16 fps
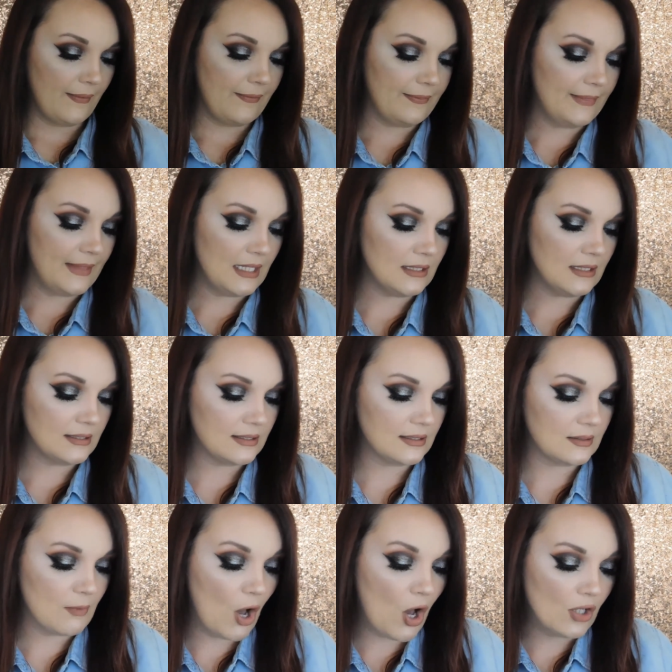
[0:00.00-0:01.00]
This
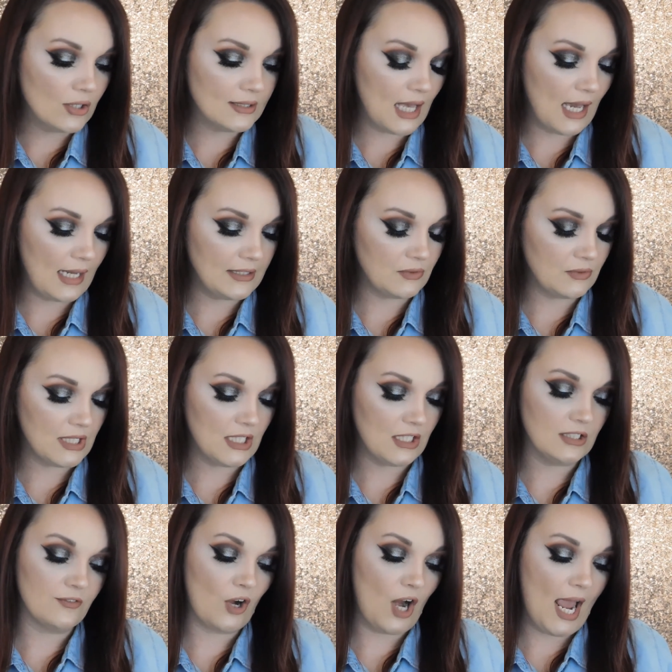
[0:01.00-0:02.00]
small size
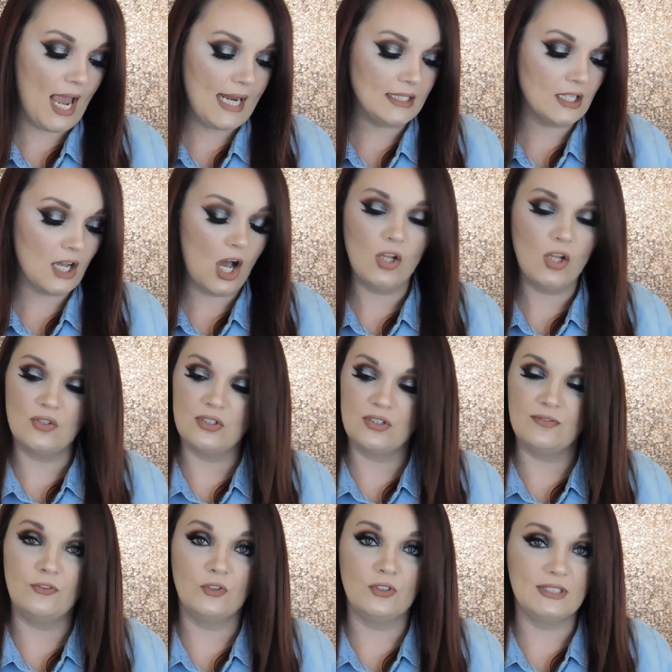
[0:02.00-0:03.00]
retails for $8.
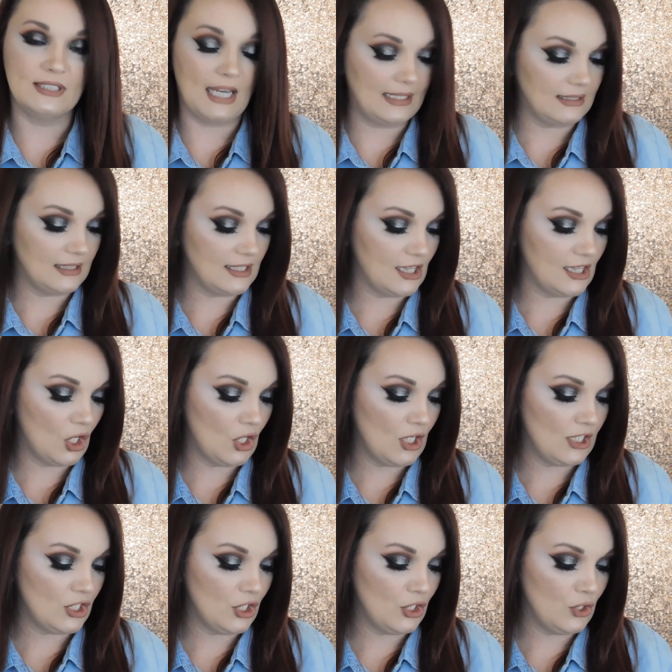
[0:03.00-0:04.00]
The full size is
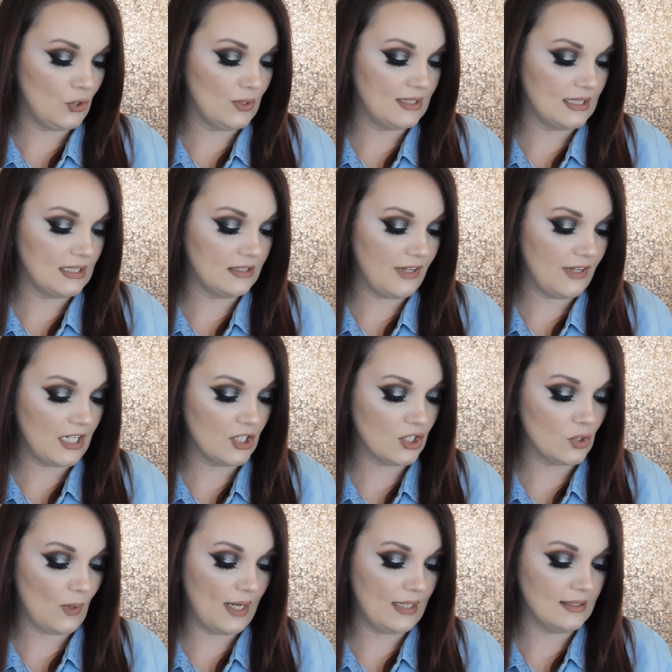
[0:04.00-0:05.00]
$32. It says
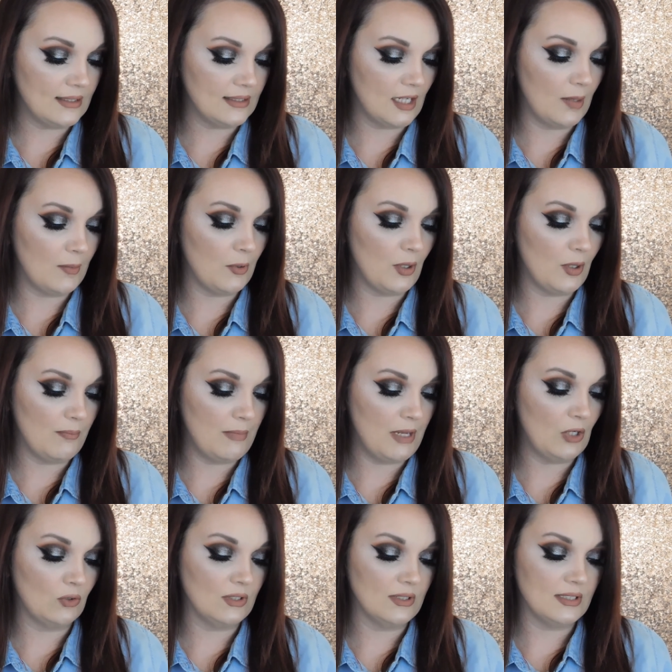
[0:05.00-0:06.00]
vanish away stubborn
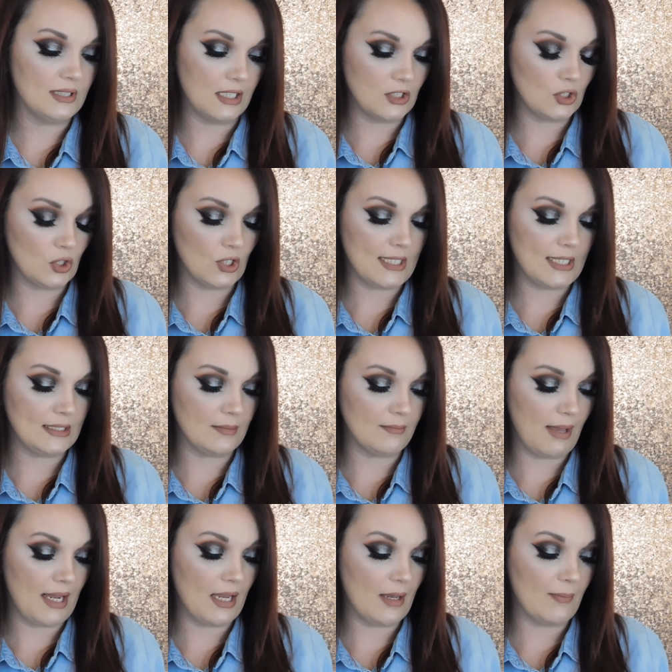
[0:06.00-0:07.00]
mineral sunscreens,
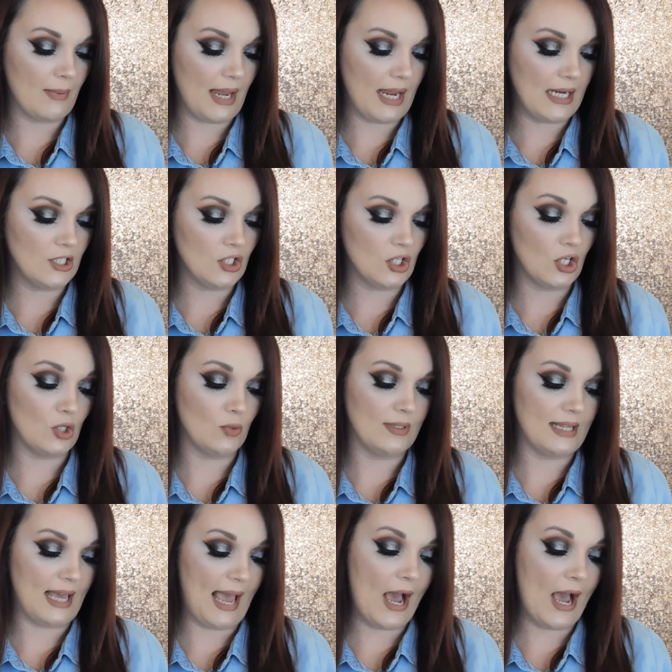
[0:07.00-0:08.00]
makeup, and dirt
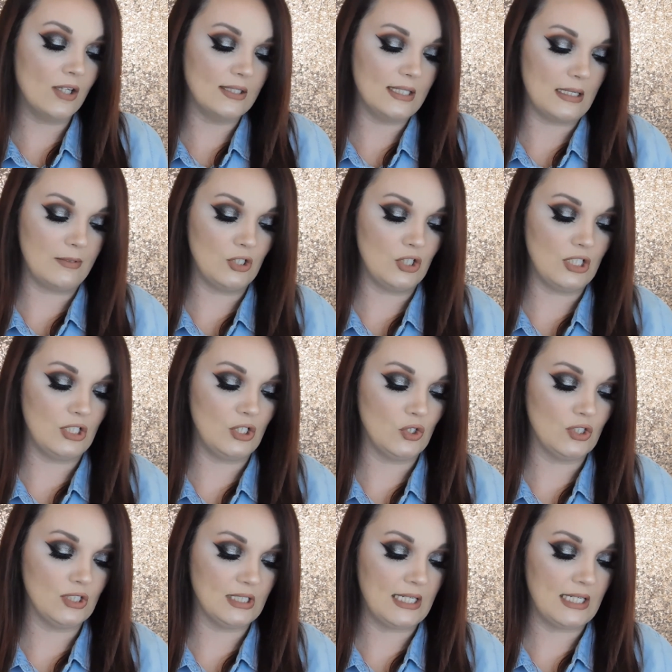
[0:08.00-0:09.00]
without damaging
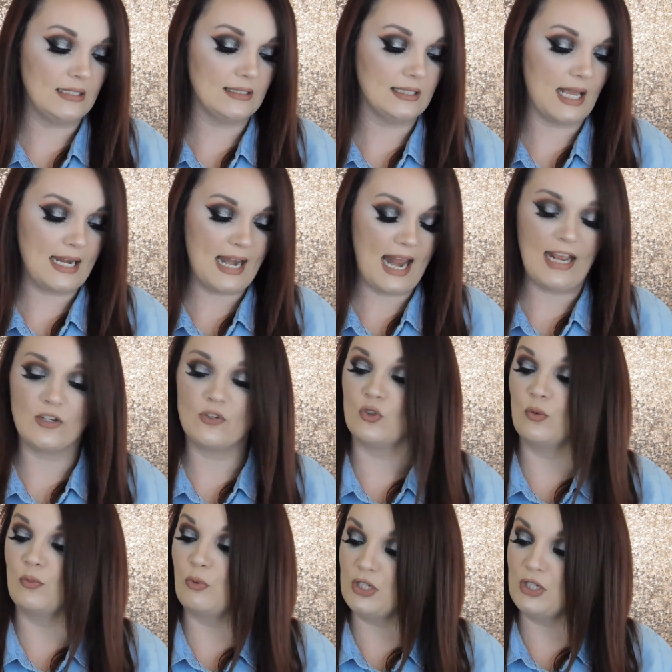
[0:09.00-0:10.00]
your skin's
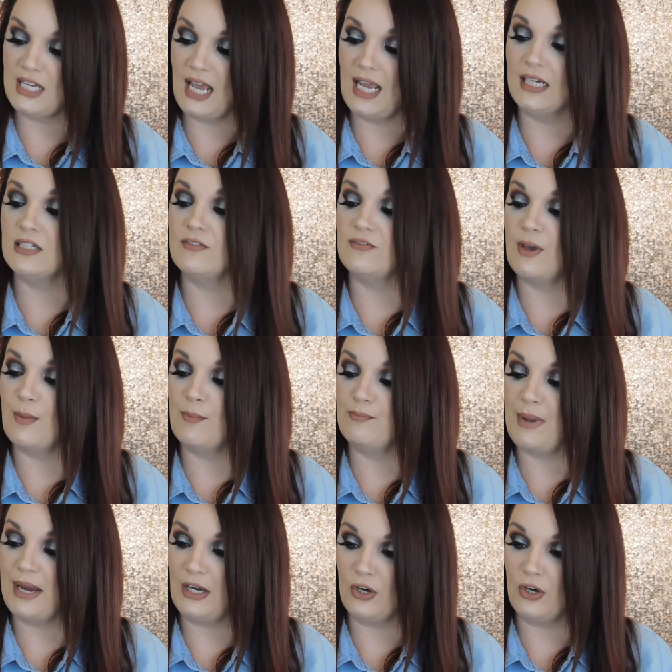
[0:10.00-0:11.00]
natural protective
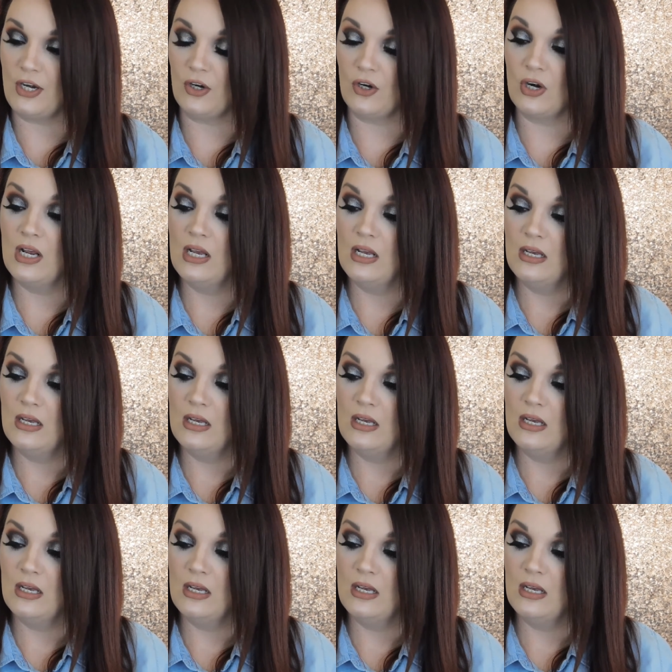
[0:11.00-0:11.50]
barrier.